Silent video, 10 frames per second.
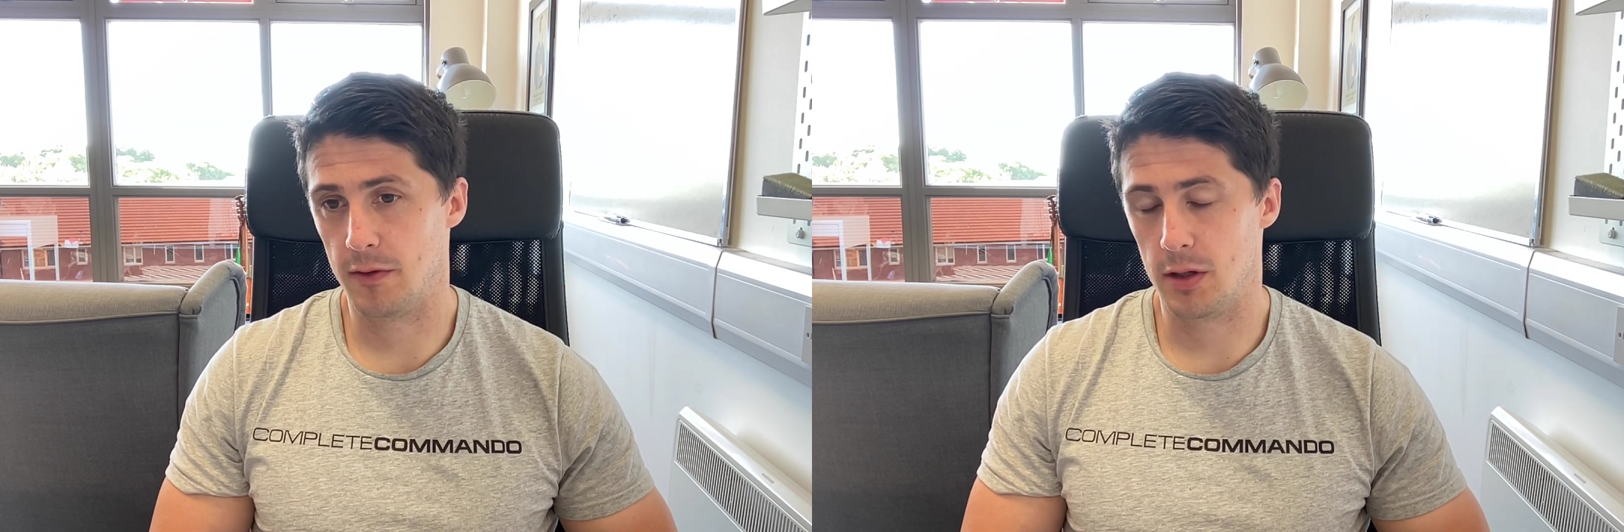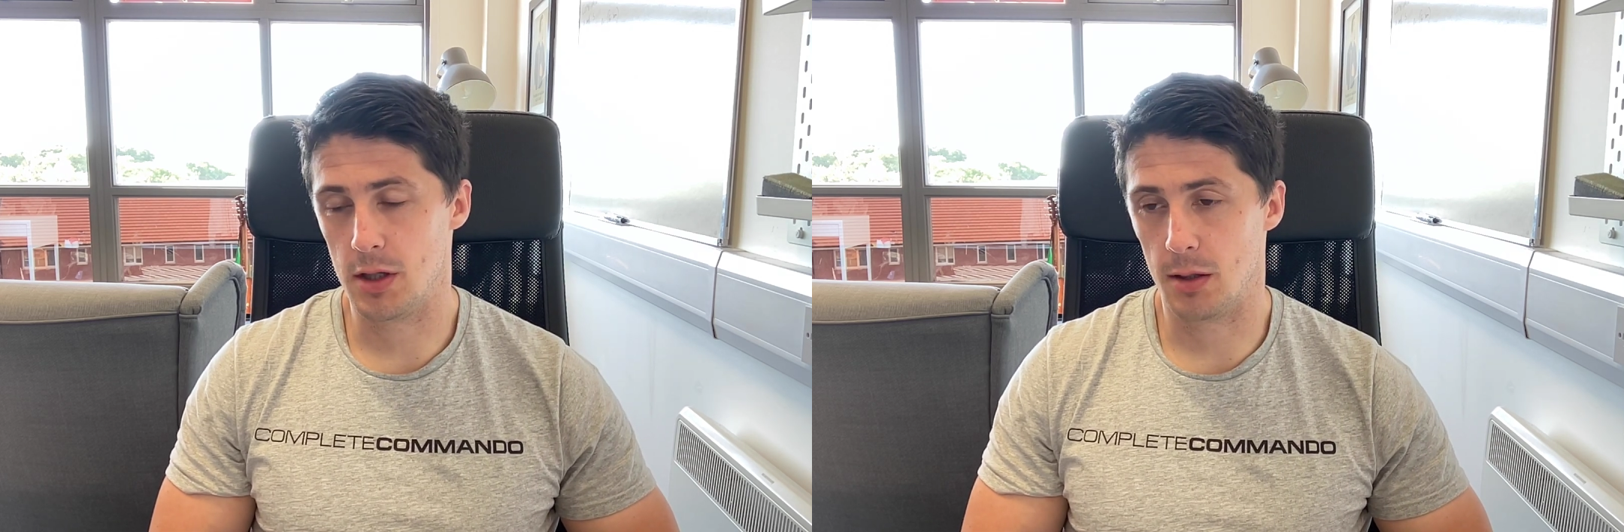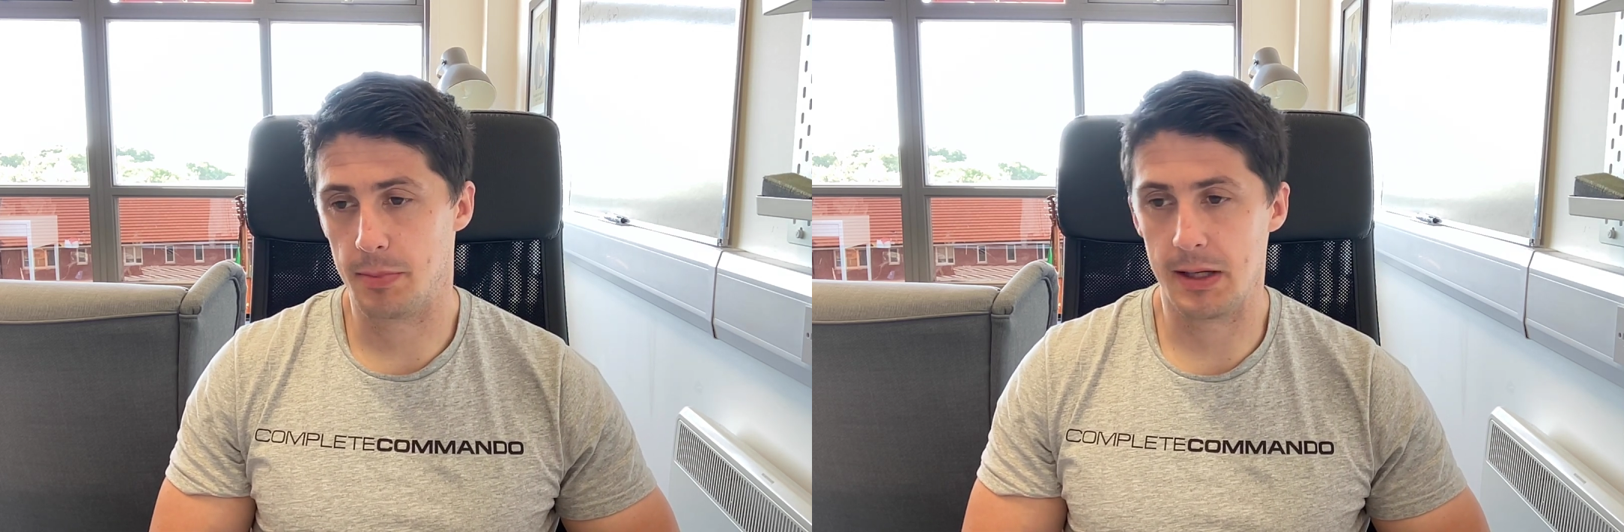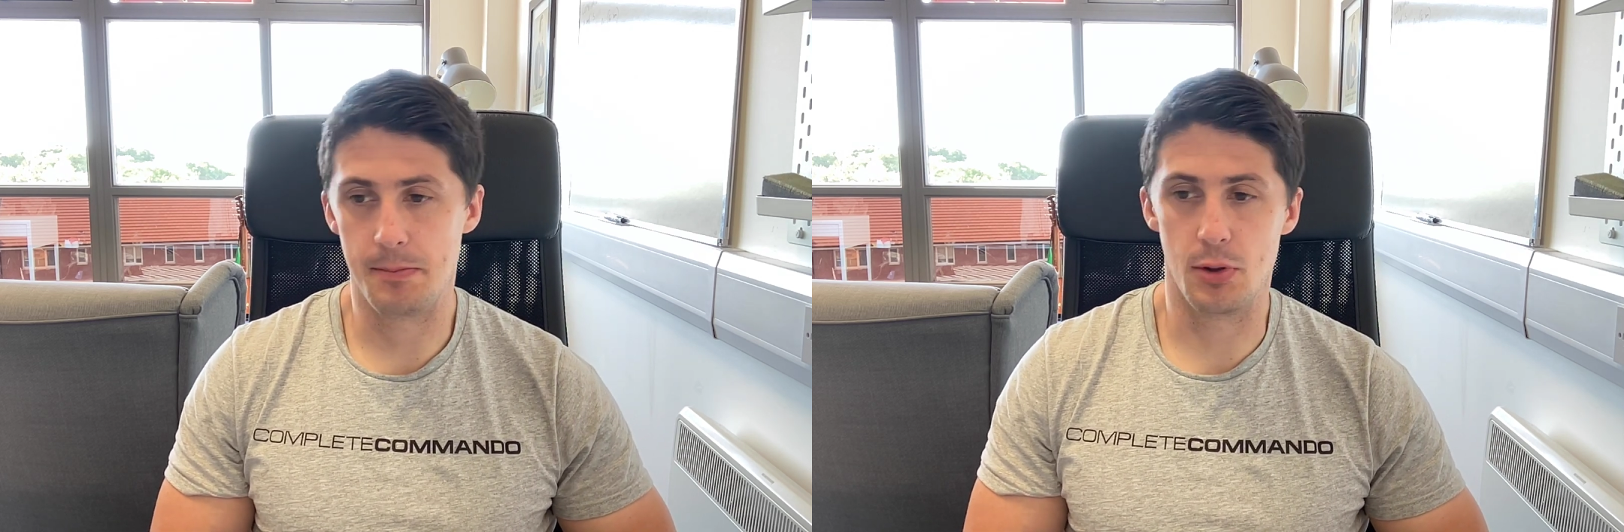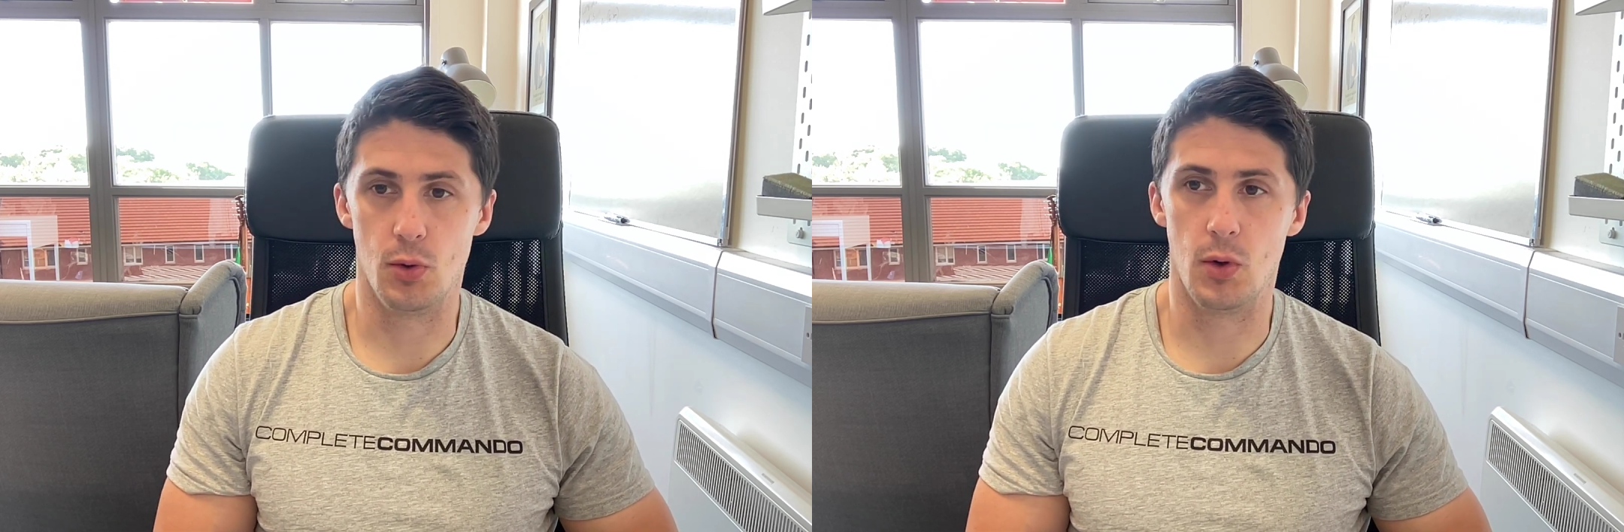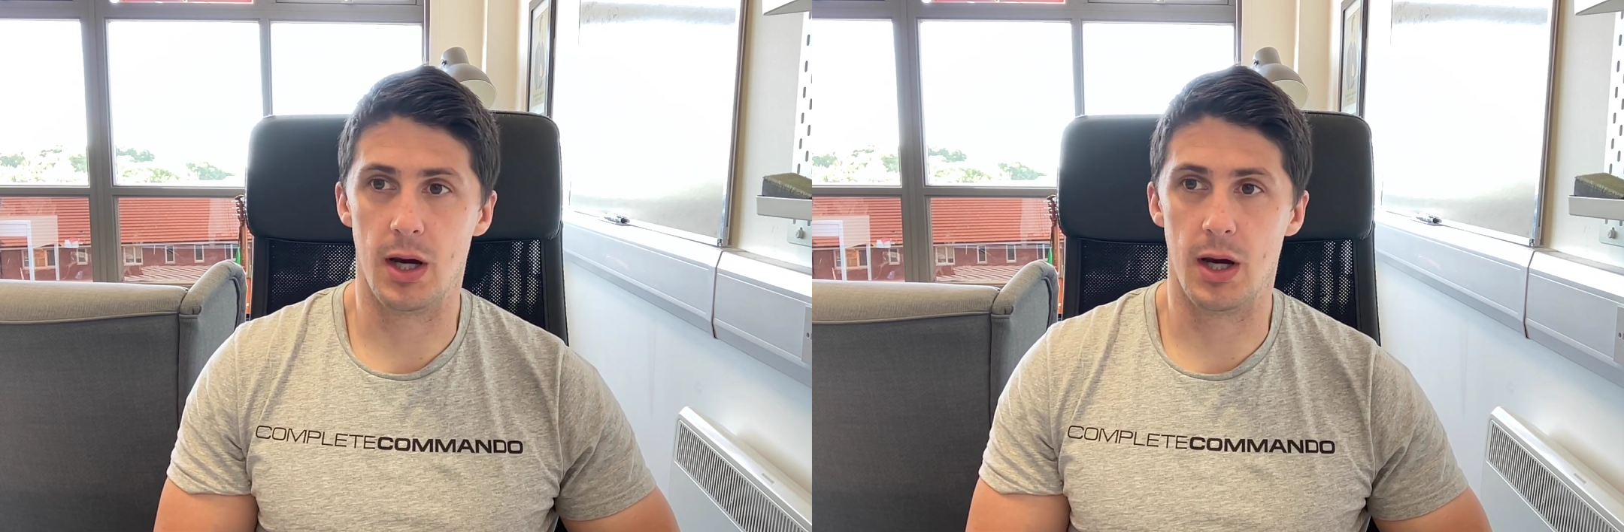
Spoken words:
young people